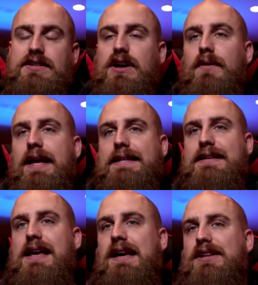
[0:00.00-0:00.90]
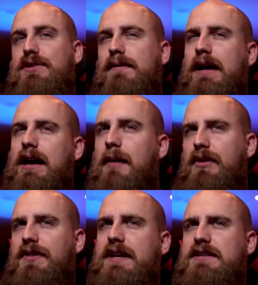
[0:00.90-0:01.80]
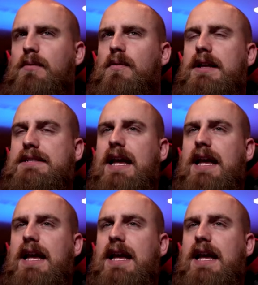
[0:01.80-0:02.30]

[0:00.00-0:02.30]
So it's doing a couple things at once.